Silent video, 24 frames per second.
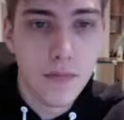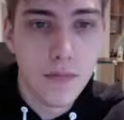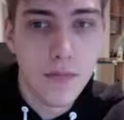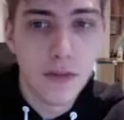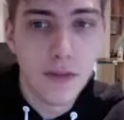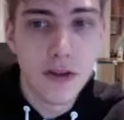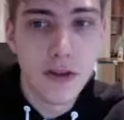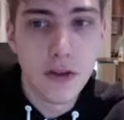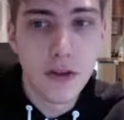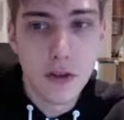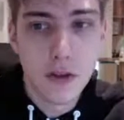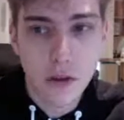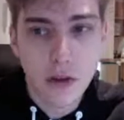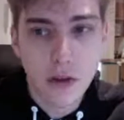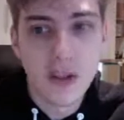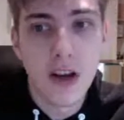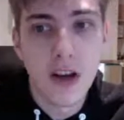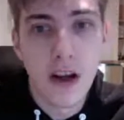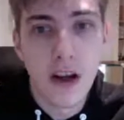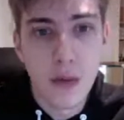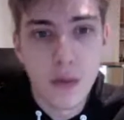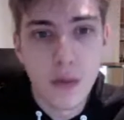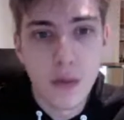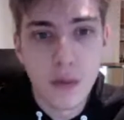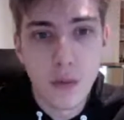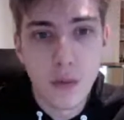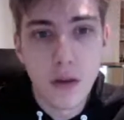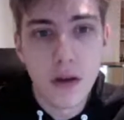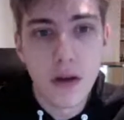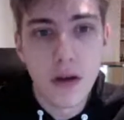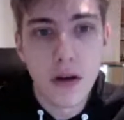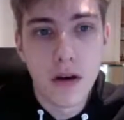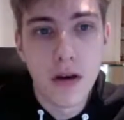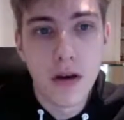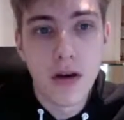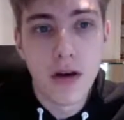those times with
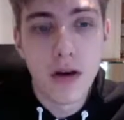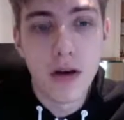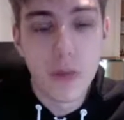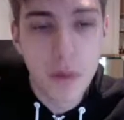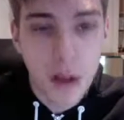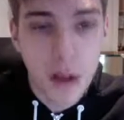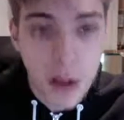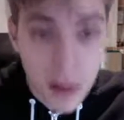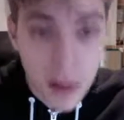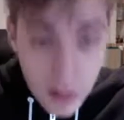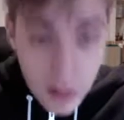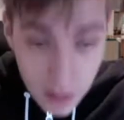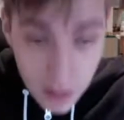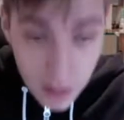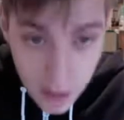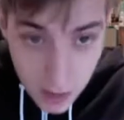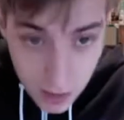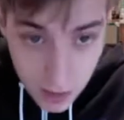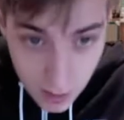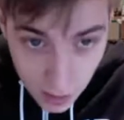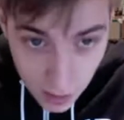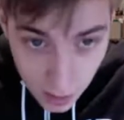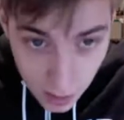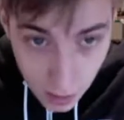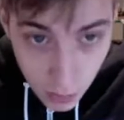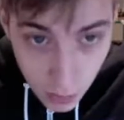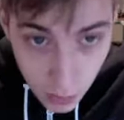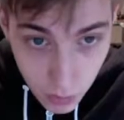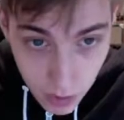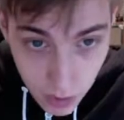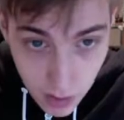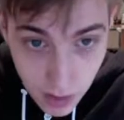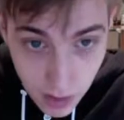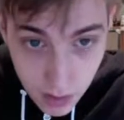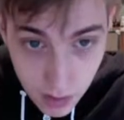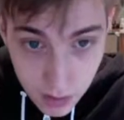a completely yellow
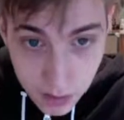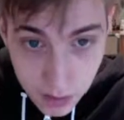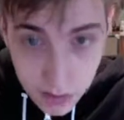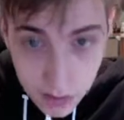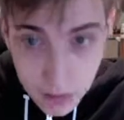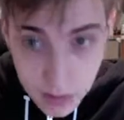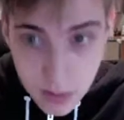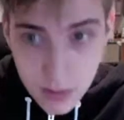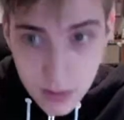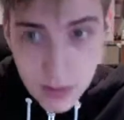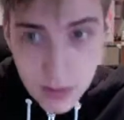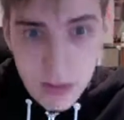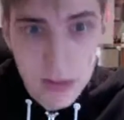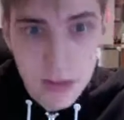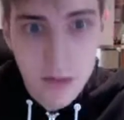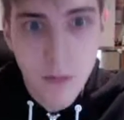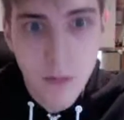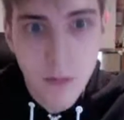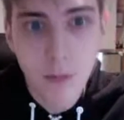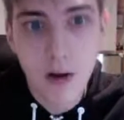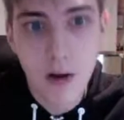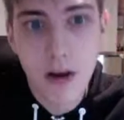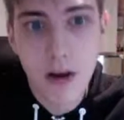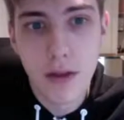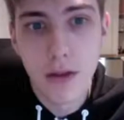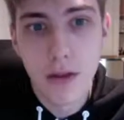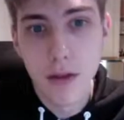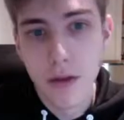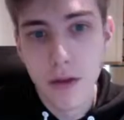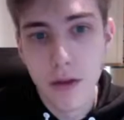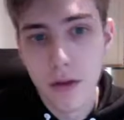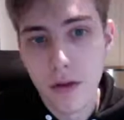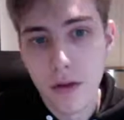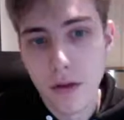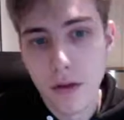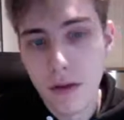kit with
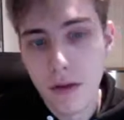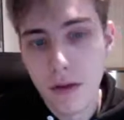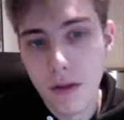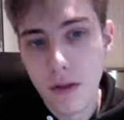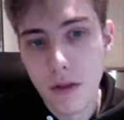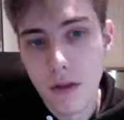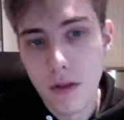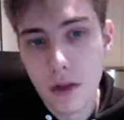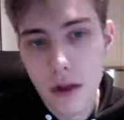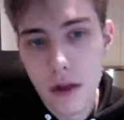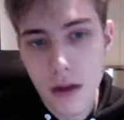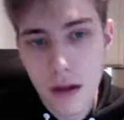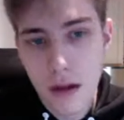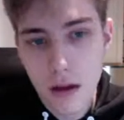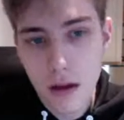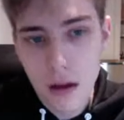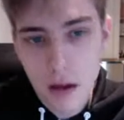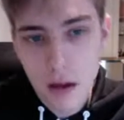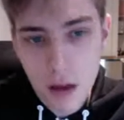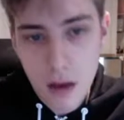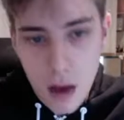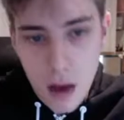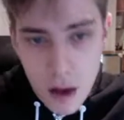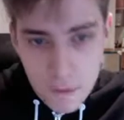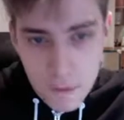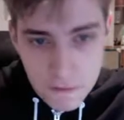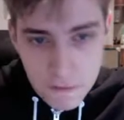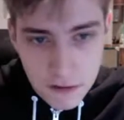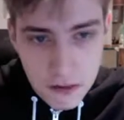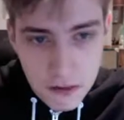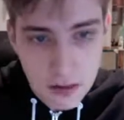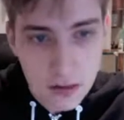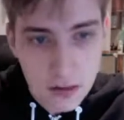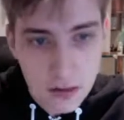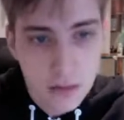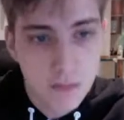the
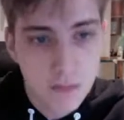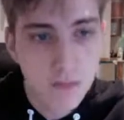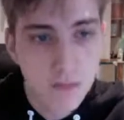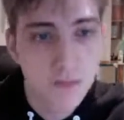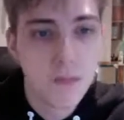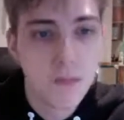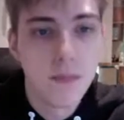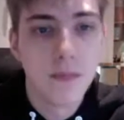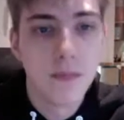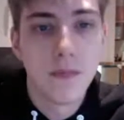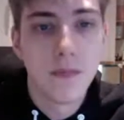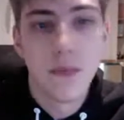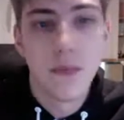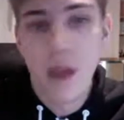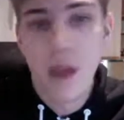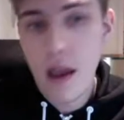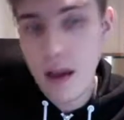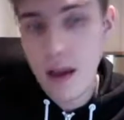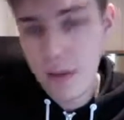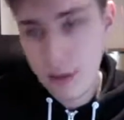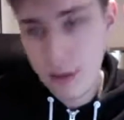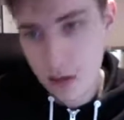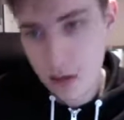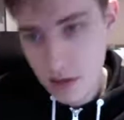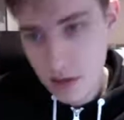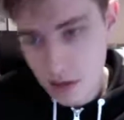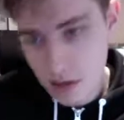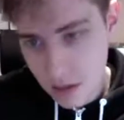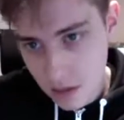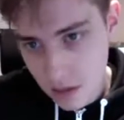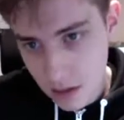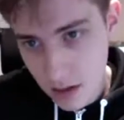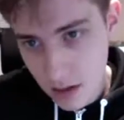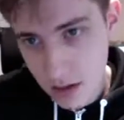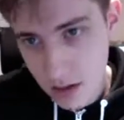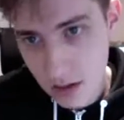cuffs and
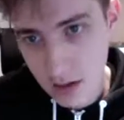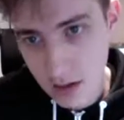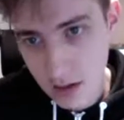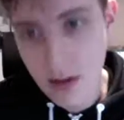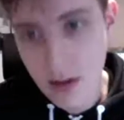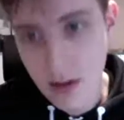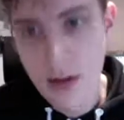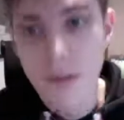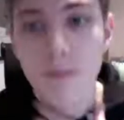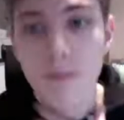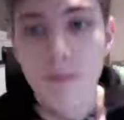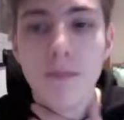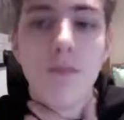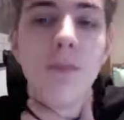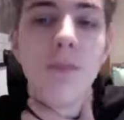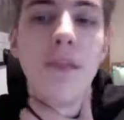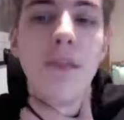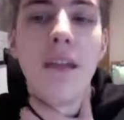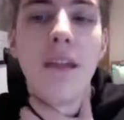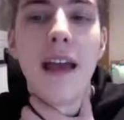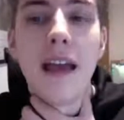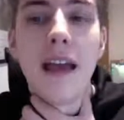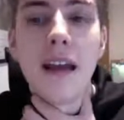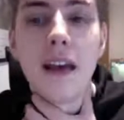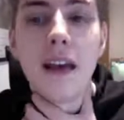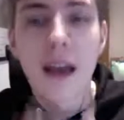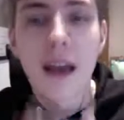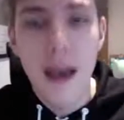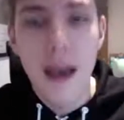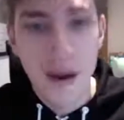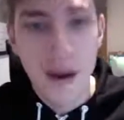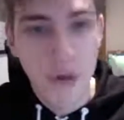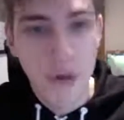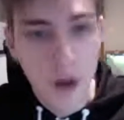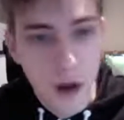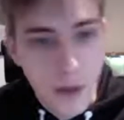the neck
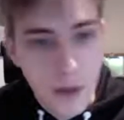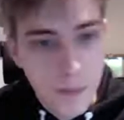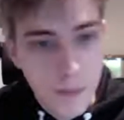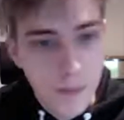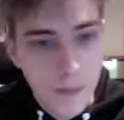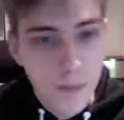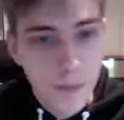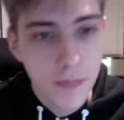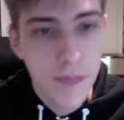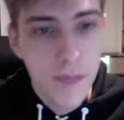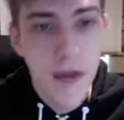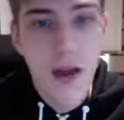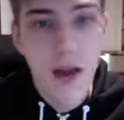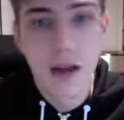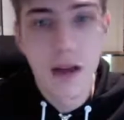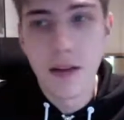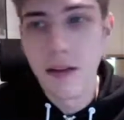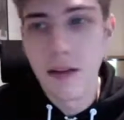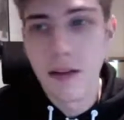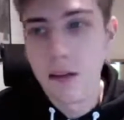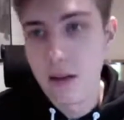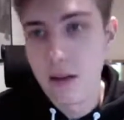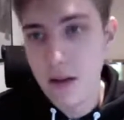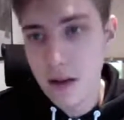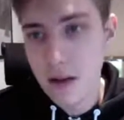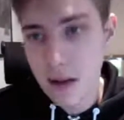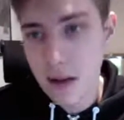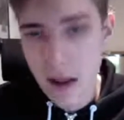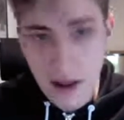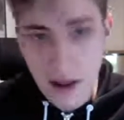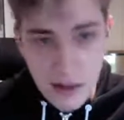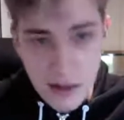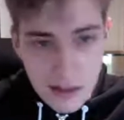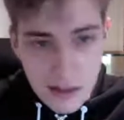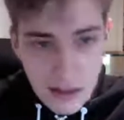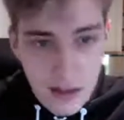area and the
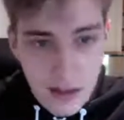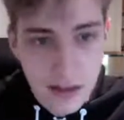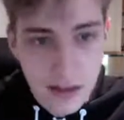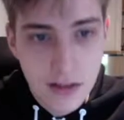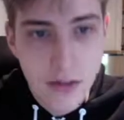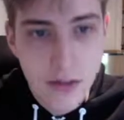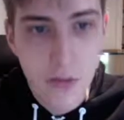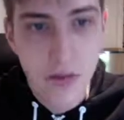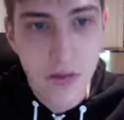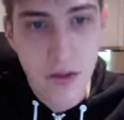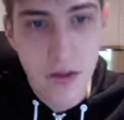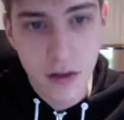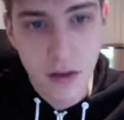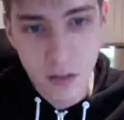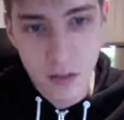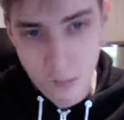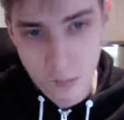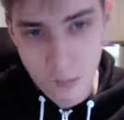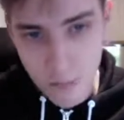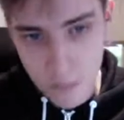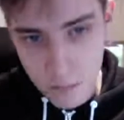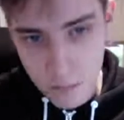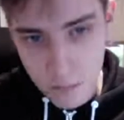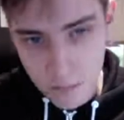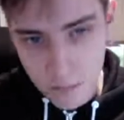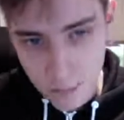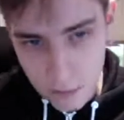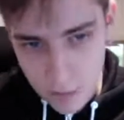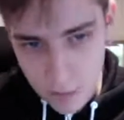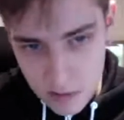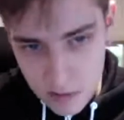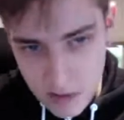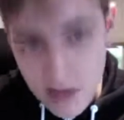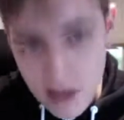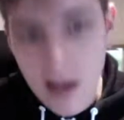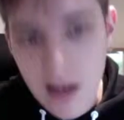accents with the
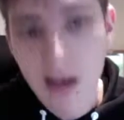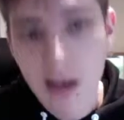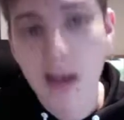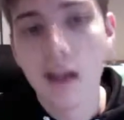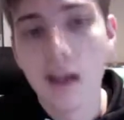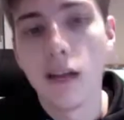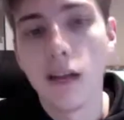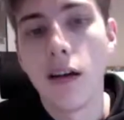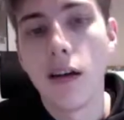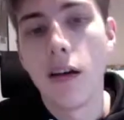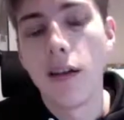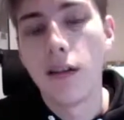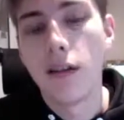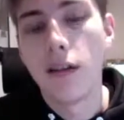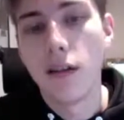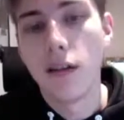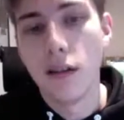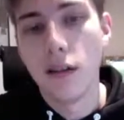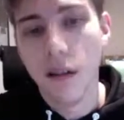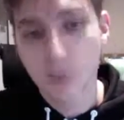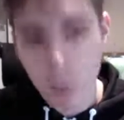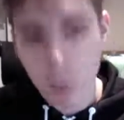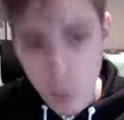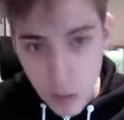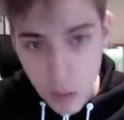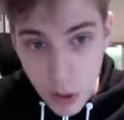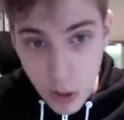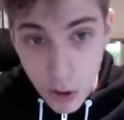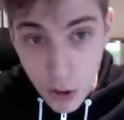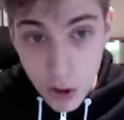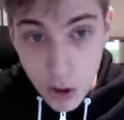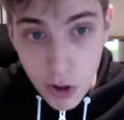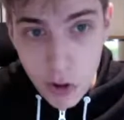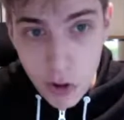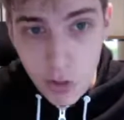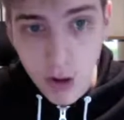tick and the Liverpool
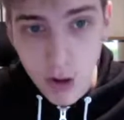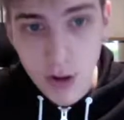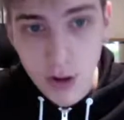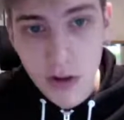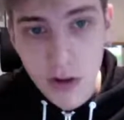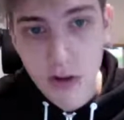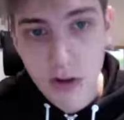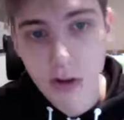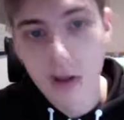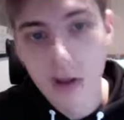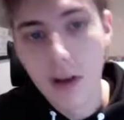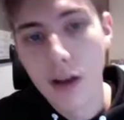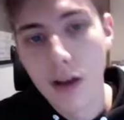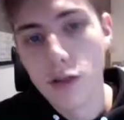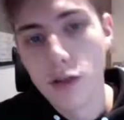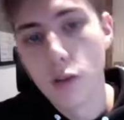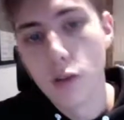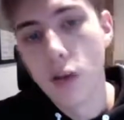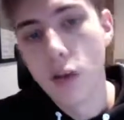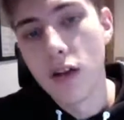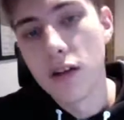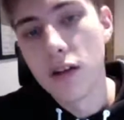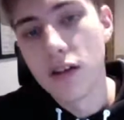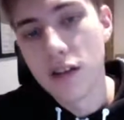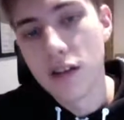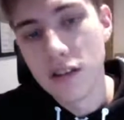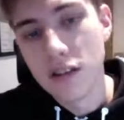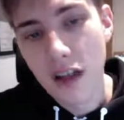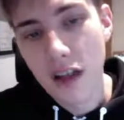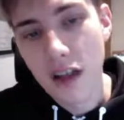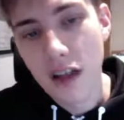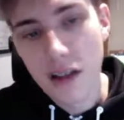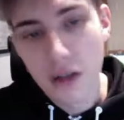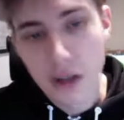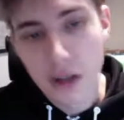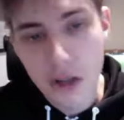logo, as well as the
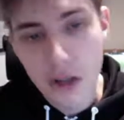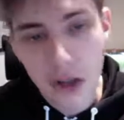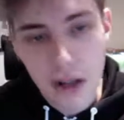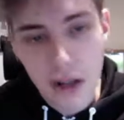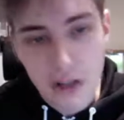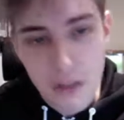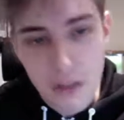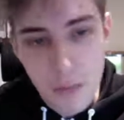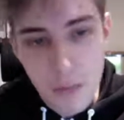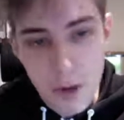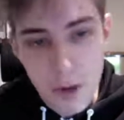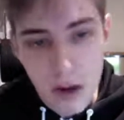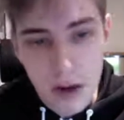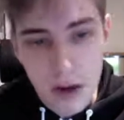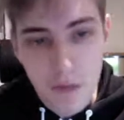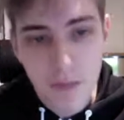standard charter bit.